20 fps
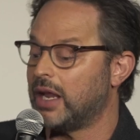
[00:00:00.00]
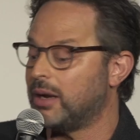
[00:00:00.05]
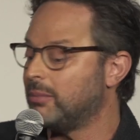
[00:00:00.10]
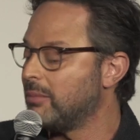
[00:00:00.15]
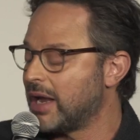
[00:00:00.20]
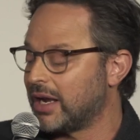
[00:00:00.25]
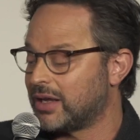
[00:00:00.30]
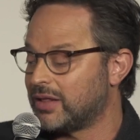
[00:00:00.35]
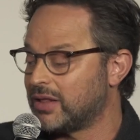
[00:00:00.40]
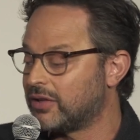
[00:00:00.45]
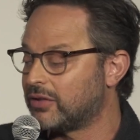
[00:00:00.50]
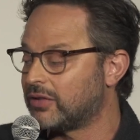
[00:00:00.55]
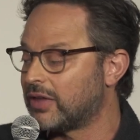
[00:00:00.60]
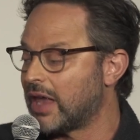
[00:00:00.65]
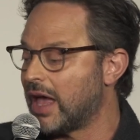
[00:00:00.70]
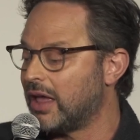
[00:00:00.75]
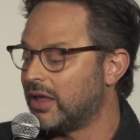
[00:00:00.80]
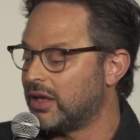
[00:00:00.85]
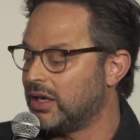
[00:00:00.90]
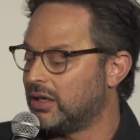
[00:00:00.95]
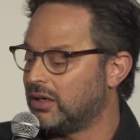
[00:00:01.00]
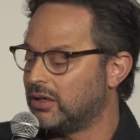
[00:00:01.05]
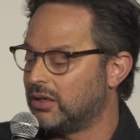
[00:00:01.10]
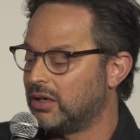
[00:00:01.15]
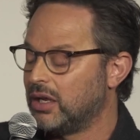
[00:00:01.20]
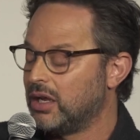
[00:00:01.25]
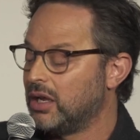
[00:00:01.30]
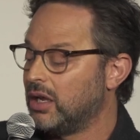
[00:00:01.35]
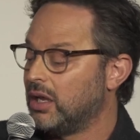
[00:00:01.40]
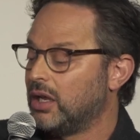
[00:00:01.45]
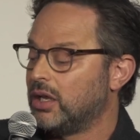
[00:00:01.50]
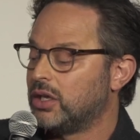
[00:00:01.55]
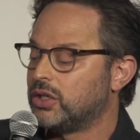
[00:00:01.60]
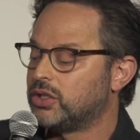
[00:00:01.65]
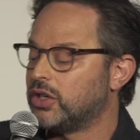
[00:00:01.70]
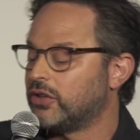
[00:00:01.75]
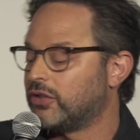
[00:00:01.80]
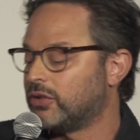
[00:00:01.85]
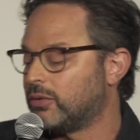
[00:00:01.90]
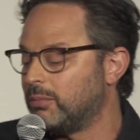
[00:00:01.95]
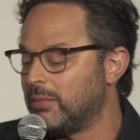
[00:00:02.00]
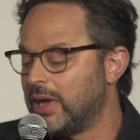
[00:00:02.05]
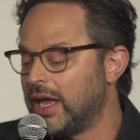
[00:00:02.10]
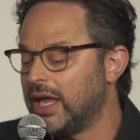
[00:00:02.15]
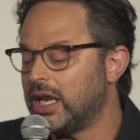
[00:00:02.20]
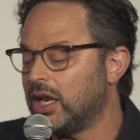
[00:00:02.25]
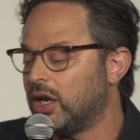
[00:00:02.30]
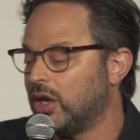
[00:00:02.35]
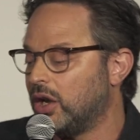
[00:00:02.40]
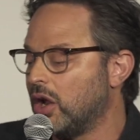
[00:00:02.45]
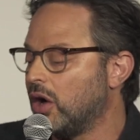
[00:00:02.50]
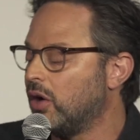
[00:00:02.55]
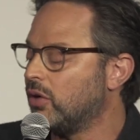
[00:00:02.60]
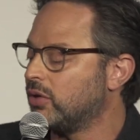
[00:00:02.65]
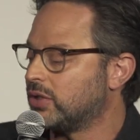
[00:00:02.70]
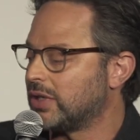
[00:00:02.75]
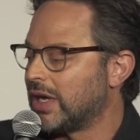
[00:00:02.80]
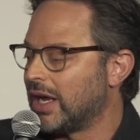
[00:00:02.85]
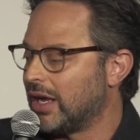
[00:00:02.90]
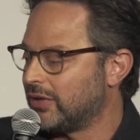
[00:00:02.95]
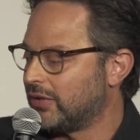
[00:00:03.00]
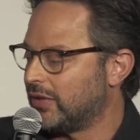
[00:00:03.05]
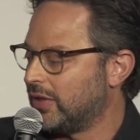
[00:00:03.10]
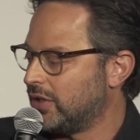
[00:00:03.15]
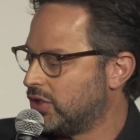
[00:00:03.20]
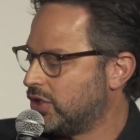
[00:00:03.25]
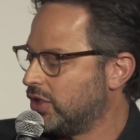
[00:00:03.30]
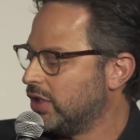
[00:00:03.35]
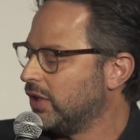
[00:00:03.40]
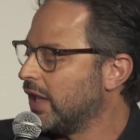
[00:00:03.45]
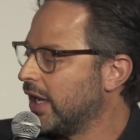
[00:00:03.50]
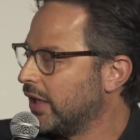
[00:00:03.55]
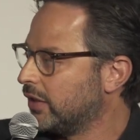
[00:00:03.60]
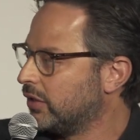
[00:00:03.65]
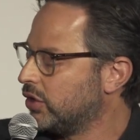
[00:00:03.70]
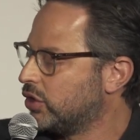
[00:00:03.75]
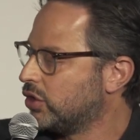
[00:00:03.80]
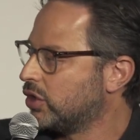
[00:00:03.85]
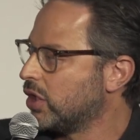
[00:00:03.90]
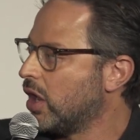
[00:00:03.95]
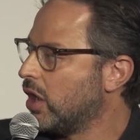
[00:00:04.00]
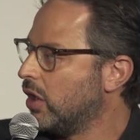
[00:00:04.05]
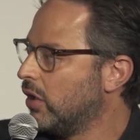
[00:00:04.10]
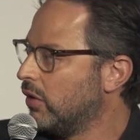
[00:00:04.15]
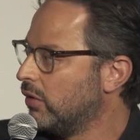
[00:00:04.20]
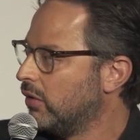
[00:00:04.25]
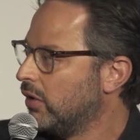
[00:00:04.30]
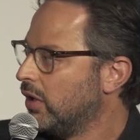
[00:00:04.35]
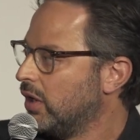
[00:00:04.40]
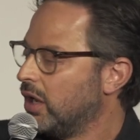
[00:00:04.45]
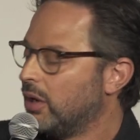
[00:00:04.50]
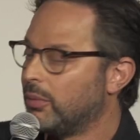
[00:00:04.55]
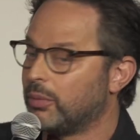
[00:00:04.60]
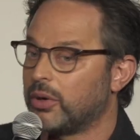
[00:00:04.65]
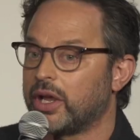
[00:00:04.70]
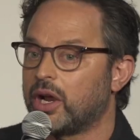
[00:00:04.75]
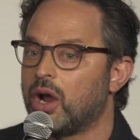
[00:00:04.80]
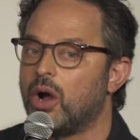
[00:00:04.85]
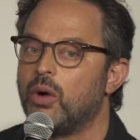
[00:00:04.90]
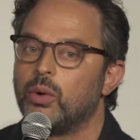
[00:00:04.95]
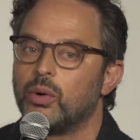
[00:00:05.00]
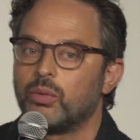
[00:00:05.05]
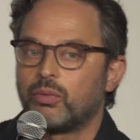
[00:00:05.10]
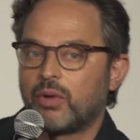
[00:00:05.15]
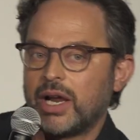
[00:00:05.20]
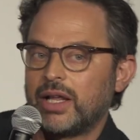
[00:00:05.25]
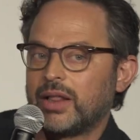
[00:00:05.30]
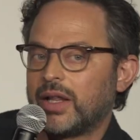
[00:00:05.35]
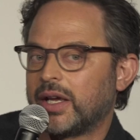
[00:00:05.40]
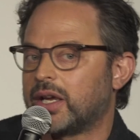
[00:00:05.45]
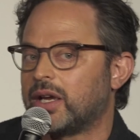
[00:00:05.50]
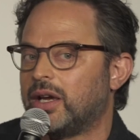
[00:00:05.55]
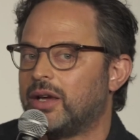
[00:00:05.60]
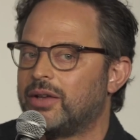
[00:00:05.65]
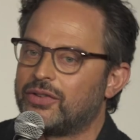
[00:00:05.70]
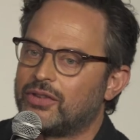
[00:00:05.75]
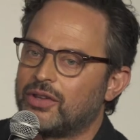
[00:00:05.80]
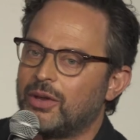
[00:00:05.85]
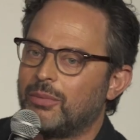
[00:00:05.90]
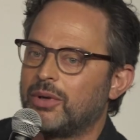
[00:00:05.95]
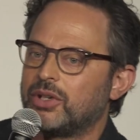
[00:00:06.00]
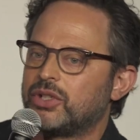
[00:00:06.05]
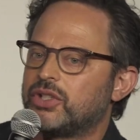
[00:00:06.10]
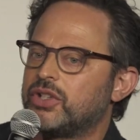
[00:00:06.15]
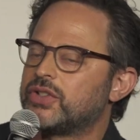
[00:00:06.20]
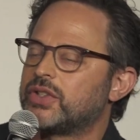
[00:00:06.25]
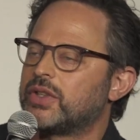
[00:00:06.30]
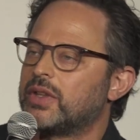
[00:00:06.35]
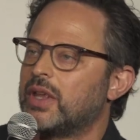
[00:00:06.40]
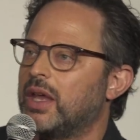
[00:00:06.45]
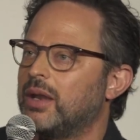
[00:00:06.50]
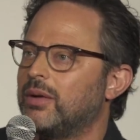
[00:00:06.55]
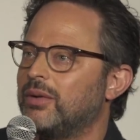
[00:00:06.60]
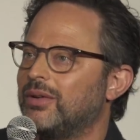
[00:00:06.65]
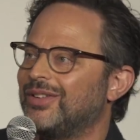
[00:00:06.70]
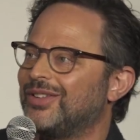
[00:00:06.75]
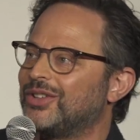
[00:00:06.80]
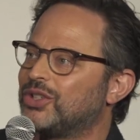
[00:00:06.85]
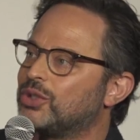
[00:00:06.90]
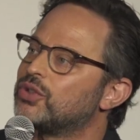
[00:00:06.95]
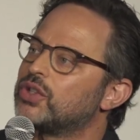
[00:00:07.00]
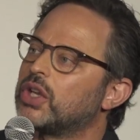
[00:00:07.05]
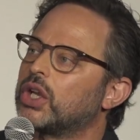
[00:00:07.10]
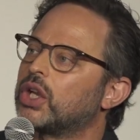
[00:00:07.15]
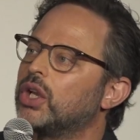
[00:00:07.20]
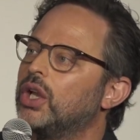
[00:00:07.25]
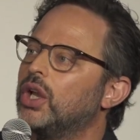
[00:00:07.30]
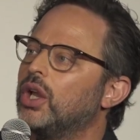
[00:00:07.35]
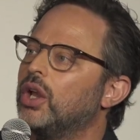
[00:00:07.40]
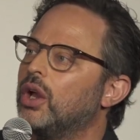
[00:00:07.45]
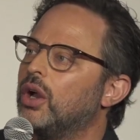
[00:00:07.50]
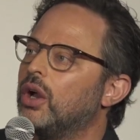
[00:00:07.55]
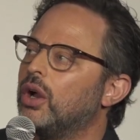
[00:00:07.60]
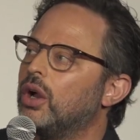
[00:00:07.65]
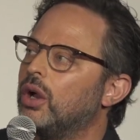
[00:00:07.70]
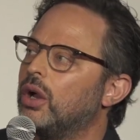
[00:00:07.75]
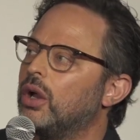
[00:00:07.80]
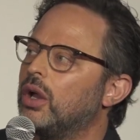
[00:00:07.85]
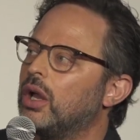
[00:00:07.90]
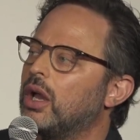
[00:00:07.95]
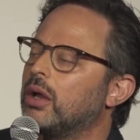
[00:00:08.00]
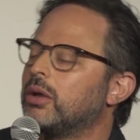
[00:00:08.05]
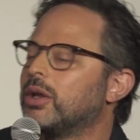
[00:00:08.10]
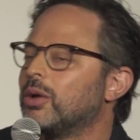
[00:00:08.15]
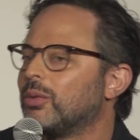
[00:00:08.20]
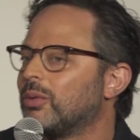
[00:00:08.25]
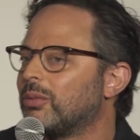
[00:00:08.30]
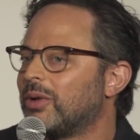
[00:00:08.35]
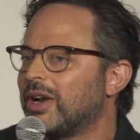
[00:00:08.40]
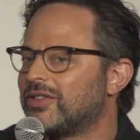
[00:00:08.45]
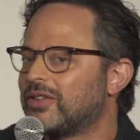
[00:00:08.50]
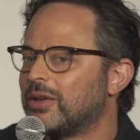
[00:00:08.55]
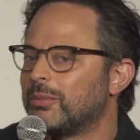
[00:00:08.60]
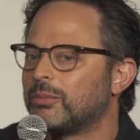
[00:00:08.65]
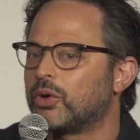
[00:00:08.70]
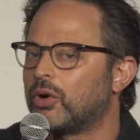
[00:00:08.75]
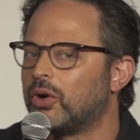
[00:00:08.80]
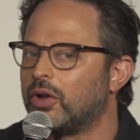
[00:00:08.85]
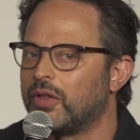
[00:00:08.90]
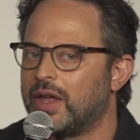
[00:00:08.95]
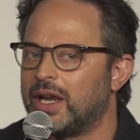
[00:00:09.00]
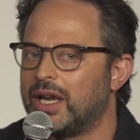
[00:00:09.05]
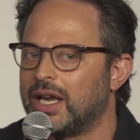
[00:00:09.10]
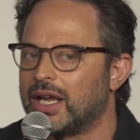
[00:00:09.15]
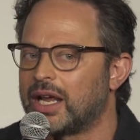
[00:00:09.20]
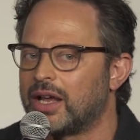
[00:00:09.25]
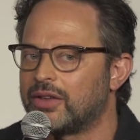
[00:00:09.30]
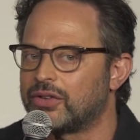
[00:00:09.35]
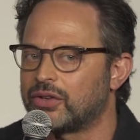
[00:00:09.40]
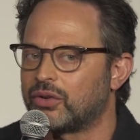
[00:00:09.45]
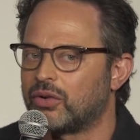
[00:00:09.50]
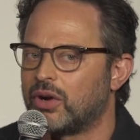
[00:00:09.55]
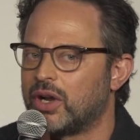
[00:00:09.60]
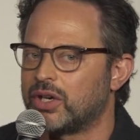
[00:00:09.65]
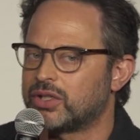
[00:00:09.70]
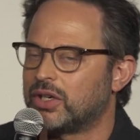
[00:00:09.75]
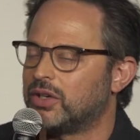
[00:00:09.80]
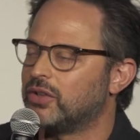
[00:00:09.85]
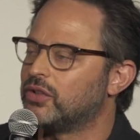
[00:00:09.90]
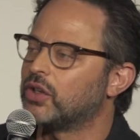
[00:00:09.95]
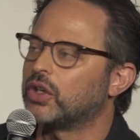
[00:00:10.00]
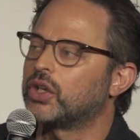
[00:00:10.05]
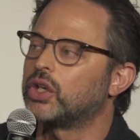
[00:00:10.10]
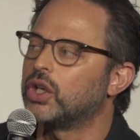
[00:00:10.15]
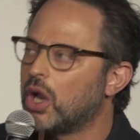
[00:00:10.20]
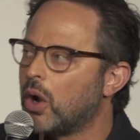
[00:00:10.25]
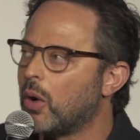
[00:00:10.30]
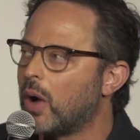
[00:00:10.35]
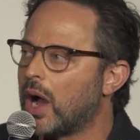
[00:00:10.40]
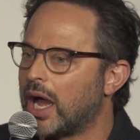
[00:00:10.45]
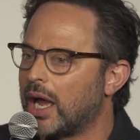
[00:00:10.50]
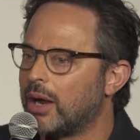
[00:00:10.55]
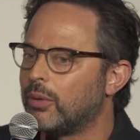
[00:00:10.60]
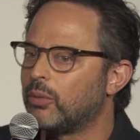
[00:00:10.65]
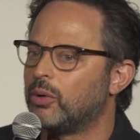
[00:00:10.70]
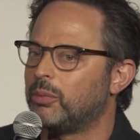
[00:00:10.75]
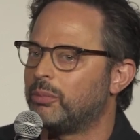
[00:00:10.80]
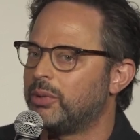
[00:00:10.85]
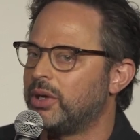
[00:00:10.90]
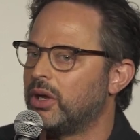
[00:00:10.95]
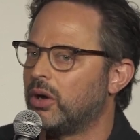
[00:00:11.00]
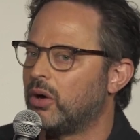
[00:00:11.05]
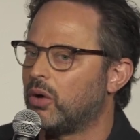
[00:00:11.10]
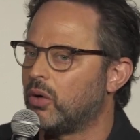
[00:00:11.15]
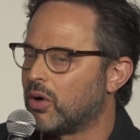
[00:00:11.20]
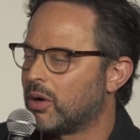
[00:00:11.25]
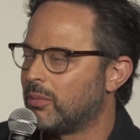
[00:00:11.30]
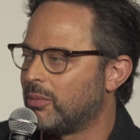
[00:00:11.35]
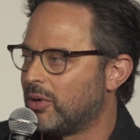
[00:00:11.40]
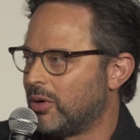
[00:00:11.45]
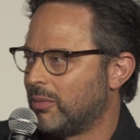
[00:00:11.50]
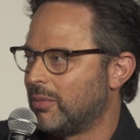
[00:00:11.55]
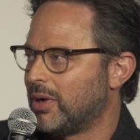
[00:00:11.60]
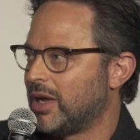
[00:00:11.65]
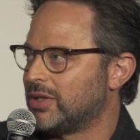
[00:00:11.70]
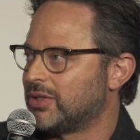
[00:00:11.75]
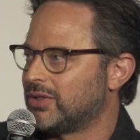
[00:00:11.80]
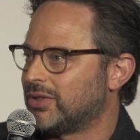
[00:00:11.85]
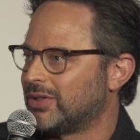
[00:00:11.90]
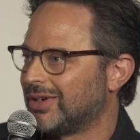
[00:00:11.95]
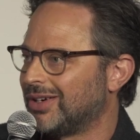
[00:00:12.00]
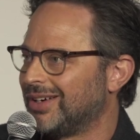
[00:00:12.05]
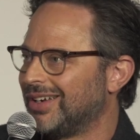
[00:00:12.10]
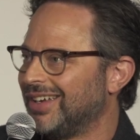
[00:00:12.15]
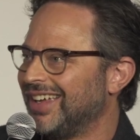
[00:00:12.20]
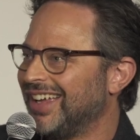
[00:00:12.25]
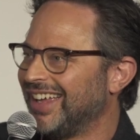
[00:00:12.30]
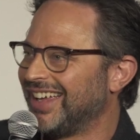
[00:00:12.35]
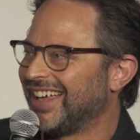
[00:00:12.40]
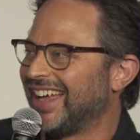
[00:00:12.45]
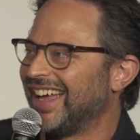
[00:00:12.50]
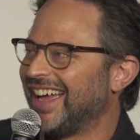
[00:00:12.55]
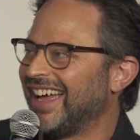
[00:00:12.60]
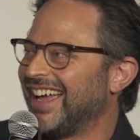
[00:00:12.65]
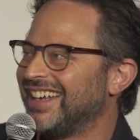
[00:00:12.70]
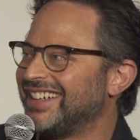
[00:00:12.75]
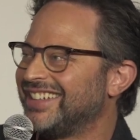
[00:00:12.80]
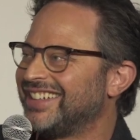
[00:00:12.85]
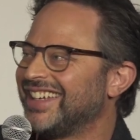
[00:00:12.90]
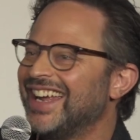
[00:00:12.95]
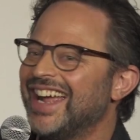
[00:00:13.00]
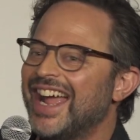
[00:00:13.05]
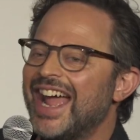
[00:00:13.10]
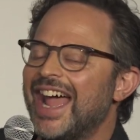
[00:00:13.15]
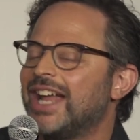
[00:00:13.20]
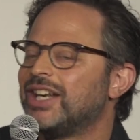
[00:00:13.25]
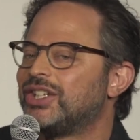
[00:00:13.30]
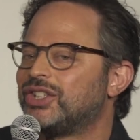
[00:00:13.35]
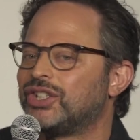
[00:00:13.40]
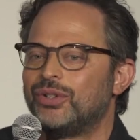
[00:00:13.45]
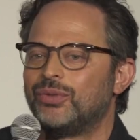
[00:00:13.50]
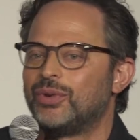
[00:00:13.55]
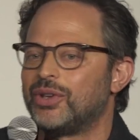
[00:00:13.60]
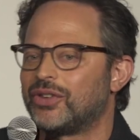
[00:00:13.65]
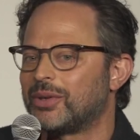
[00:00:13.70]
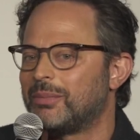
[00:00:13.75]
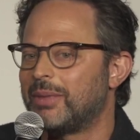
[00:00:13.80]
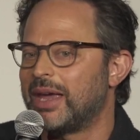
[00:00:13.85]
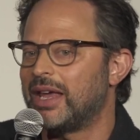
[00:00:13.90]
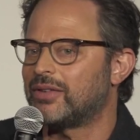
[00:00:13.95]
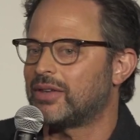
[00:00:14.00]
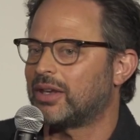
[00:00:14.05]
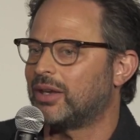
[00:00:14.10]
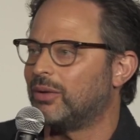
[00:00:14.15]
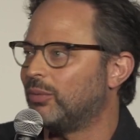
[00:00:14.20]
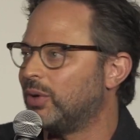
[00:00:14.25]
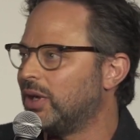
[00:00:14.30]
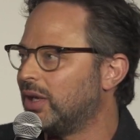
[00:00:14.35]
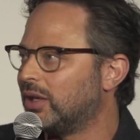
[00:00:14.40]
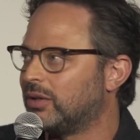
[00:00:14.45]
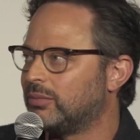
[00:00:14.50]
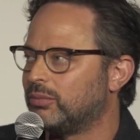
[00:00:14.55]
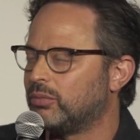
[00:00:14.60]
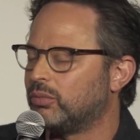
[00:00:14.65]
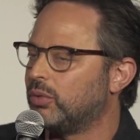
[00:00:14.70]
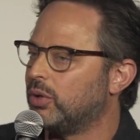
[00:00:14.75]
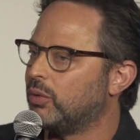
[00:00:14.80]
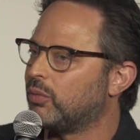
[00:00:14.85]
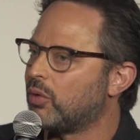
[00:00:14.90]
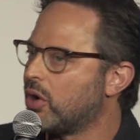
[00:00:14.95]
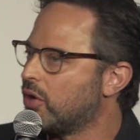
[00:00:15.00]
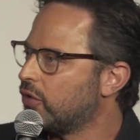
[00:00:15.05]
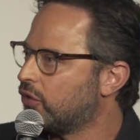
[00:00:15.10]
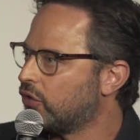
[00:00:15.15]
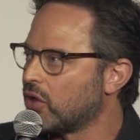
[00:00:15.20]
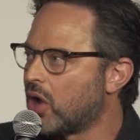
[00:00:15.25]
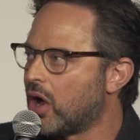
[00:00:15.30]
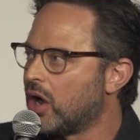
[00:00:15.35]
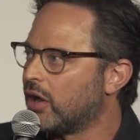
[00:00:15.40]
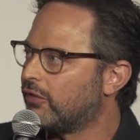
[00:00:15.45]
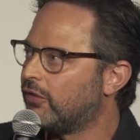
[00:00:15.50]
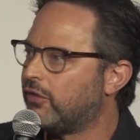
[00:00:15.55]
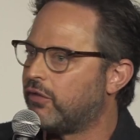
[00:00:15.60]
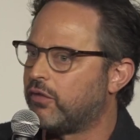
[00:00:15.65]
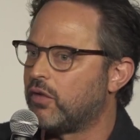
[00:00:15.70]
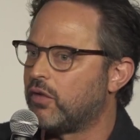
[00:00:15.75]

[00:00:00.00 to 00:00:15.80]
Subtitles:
then Megan Thee Stallion just made it known to us that she liked the show, and we're like, oh, we'll write like someone she was like, we'll write some girl that Nick has a crush on. He's like, no, I will be a hormone monster. and she was amazing, and we wrote a song